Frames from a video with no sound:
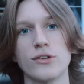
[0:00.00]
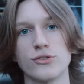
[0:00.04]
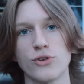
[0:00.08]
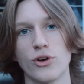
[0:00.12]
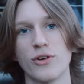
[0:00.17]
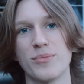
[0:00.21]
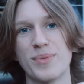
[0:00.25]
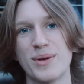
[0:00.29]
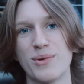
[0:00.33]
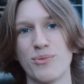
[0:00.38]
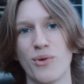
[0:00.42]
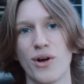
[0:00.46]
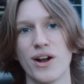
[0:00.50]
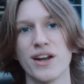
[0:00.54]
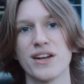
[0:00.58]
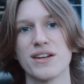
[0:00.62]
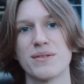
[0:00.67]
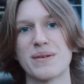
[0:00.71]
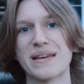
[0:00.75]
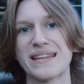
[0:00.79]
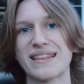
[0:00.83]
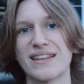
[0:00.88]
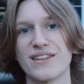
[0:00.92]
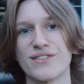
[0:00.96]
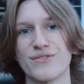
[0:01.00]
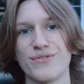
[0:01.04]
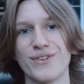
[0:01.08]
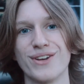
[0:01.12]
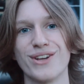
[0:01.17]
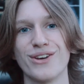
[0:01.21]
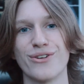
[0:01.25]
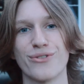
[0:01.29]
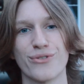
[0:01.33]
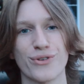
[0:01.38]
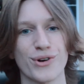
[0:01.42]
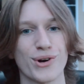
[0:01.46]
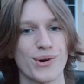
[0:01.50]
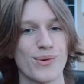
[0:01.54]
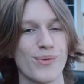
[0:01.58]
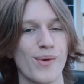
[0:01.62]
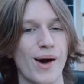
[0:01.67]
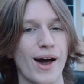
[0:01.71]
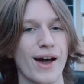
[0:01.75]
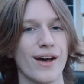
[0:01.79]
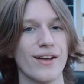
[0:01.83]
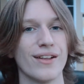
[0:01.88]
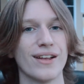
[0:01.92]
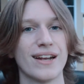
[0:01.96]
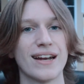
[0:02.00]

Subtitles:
So I've been wanting to make this video for a while,